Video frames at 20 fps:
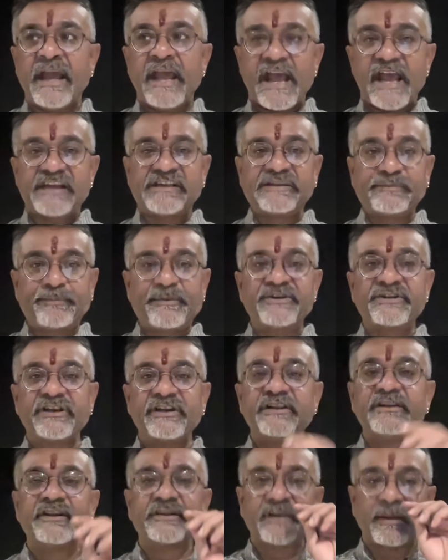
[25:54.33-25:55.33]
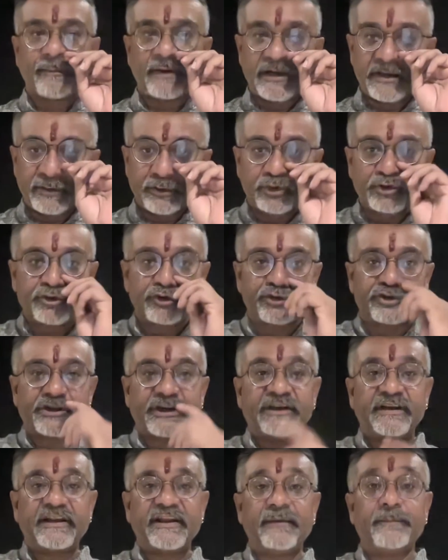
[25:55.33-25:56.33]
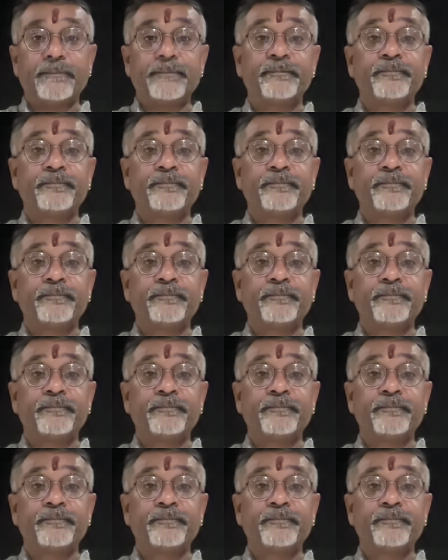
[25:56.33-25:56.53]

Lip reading: especially the Tamil Hindu society.